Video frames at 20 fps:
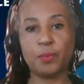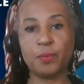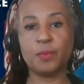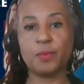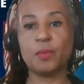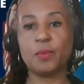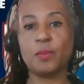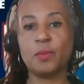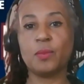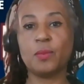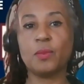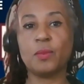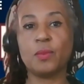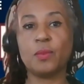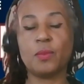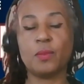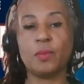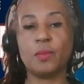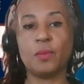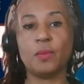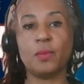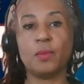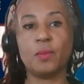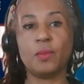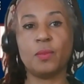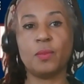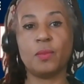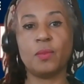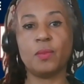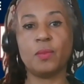
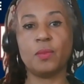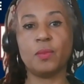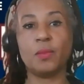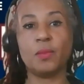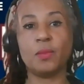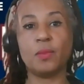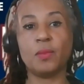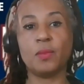(silence)